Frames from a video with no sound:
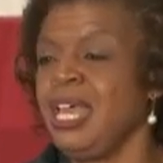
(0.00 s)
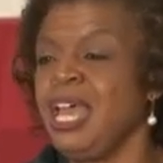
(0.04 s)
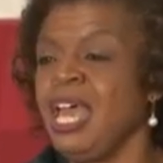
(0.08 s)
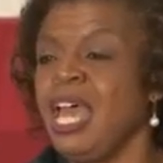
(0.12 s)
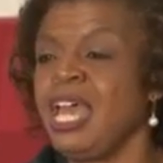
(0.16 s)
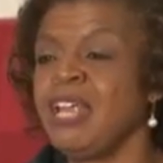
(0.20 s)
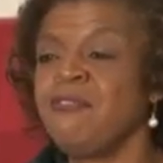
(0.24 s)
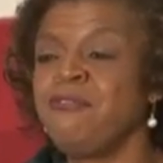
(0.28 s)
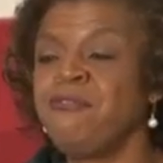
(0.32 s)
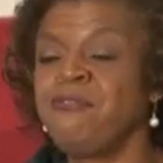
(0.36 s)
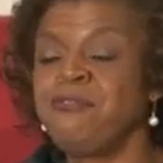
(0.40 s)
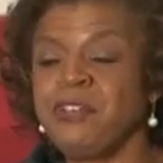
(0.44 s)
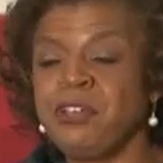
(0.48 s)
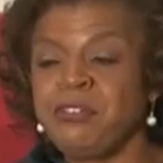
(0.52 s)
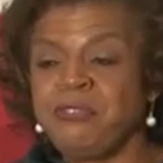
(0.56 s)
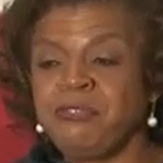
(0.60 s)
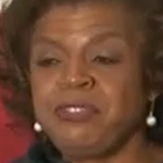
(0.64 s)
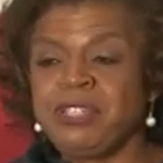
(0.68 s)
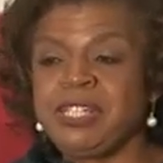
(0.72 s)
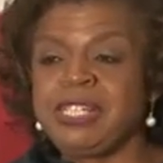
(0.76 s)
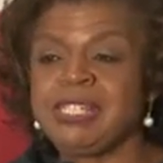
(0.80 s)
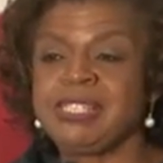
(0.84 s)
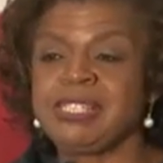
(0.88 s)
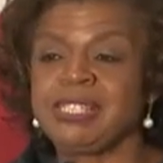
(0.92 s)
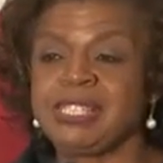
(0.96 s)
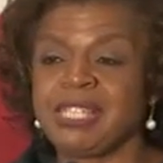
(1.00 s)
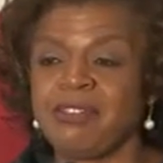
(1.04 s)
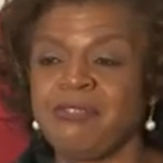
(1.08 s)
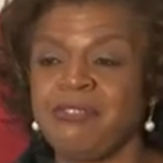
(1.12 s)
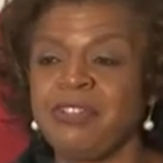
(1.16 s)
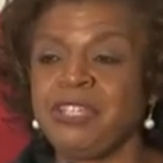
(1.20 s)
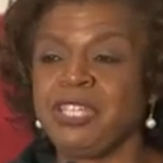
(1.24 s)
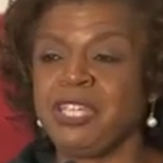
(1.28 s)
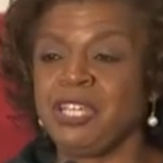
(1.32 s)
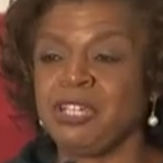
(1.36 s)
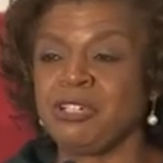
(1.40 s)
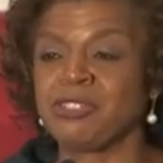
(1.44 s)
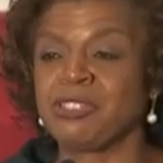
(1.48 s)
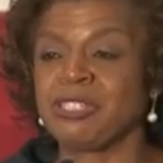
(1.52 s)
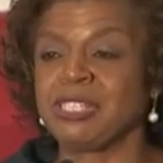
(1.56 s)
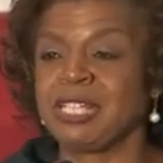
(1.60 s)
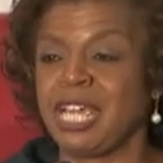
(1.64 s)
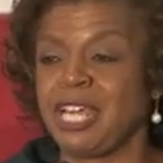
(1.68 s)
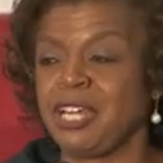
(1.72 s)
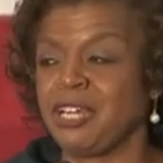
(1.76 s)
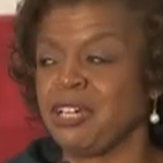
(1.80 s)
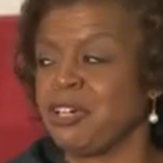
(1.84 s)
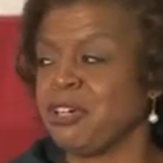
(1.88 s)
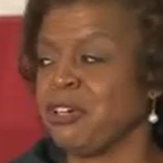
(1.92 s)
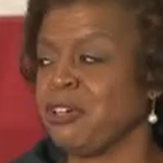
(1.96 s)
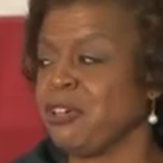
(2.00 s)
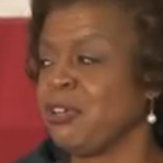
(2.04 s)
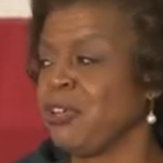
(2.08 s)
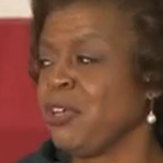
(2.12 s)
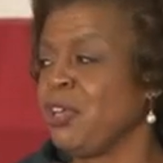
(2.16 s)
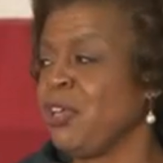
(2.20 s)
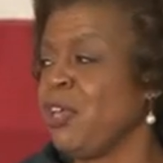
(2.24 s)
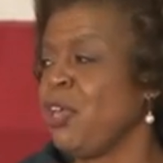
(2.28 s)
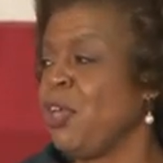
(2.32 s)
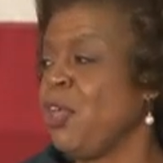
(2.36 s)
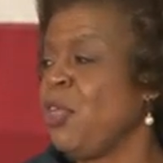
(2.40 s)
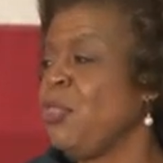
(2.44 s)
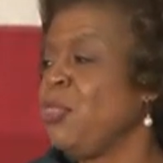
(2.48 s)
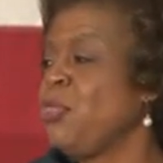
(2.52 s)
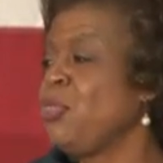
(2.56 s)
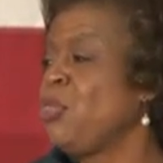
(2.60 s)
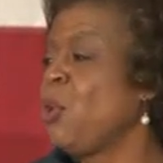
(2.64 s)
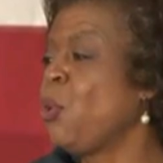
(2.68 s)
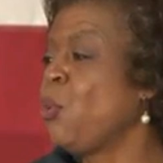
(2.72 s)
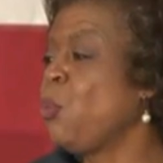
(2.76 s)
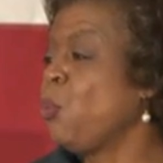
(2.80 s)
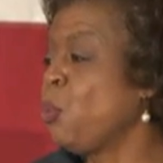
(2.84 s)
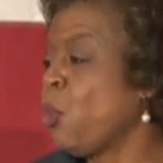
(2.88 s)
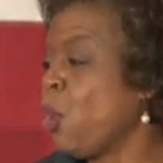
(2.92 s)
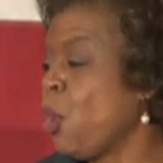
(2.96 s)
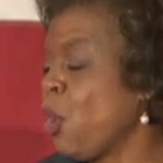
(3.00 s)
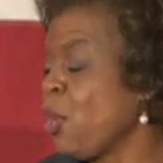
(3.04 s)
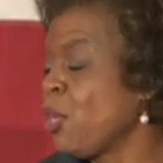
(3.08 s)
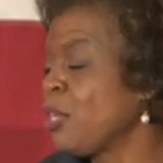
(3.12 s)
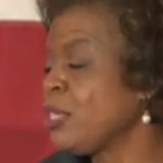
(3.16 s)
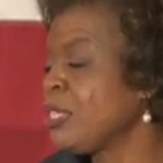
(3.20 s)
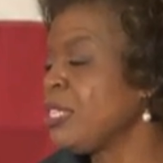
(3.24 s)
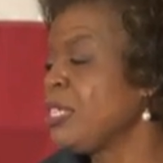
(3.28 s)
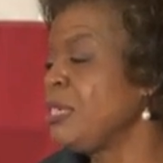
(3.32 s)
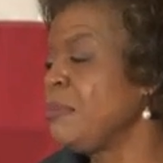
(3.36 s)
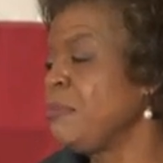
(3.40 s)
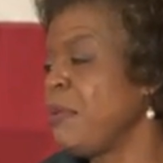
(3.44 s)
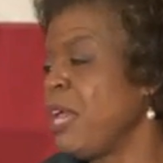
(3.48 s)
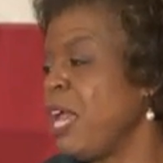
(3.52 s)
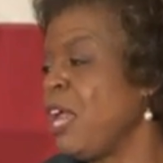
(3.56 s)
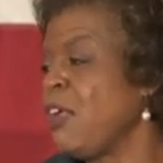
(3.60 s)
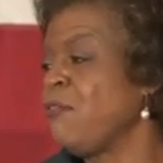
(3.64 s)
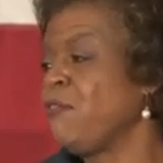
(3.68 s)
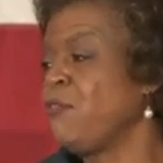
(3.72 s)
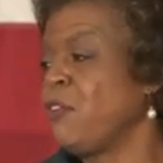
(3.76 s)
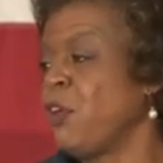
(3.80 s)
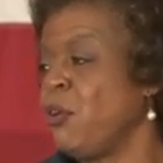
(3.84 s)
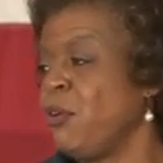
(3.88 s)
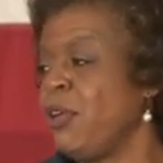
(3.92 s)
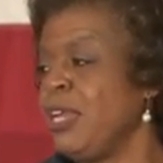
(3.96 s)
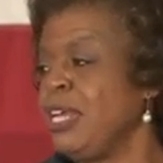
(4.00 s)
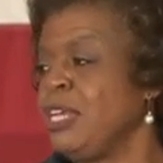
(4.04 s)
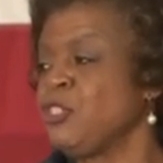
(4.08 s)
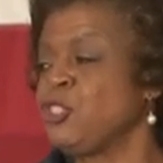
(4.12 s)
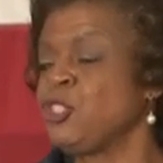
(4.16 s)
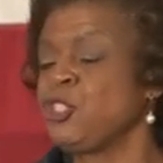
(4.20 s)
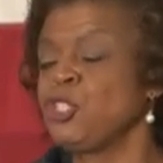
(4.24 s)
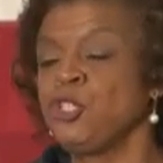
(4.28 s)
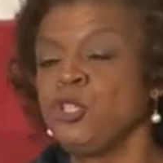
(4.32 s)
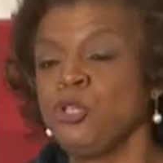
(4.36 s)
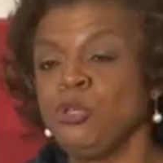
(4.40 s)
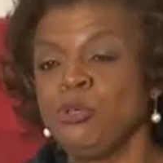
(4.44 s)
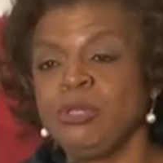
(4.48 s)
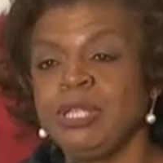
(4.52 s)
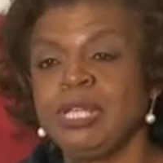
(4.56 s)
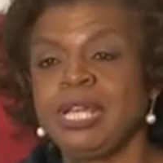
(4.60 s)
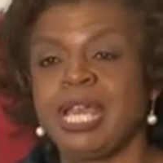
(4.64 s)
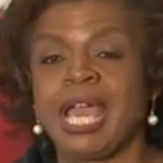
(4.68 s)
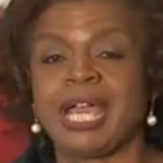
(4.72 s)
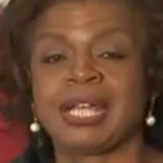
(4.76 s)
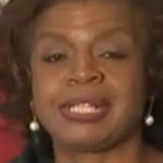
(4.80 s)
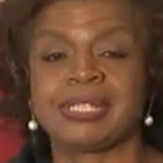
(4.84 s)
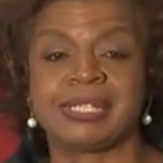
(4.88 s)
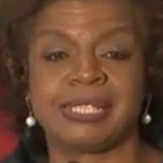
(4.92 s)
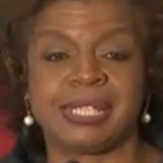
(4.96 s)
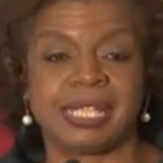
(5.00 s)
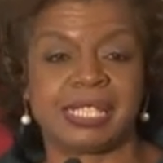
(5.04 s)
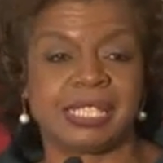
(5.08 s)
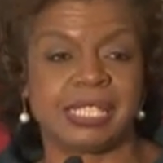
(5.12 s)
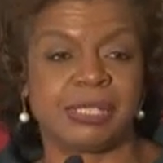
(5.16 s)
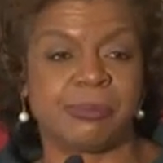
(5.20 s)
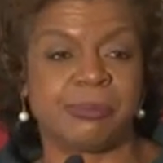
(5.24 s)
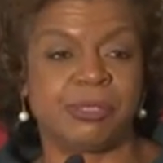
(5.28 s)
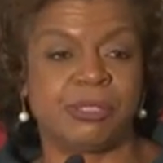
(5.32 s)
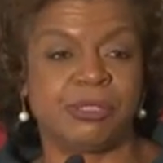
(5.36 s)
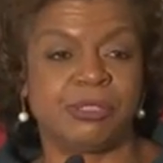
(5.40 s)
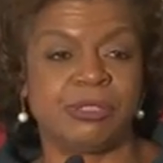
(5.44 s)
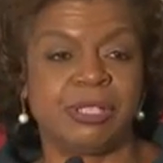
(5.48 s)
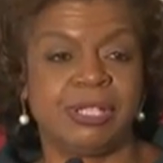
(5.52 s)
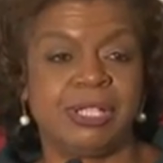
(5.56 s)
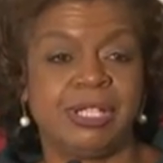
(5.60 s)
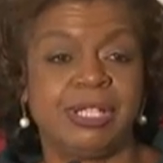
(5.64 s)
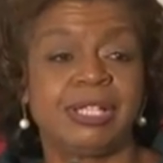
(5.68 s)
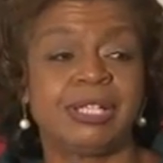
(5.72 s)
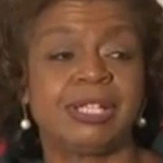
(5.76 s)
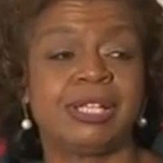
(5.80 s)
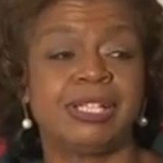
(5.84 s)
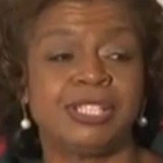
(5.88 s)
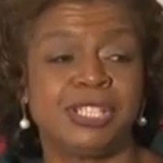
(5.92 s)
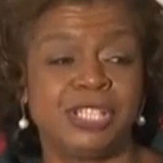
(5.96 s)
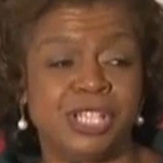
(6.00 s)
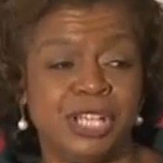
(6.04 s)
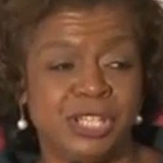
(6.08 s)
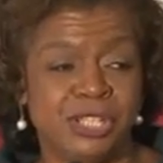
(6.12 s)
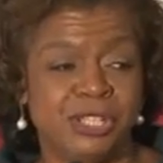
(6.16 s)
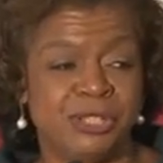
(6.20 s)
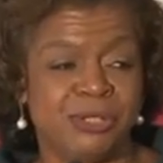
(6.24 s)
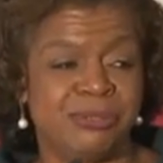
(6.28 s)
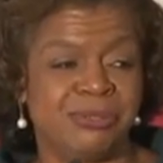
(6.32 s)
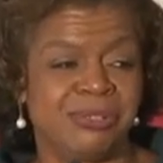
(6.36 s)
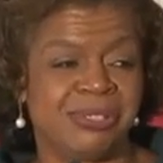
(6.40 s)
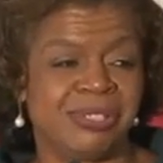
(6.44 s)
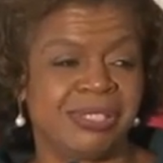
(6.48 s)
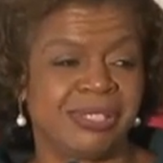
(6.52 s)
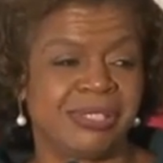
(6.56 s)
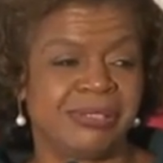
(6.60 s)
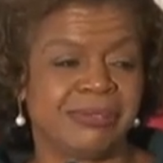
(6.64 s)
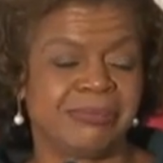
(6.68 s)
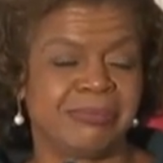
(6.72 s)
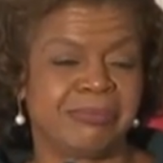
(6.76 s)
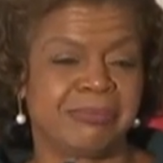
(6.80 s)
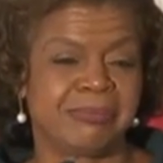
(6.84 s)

And 57 years later, the work to make voting truly accessible continues.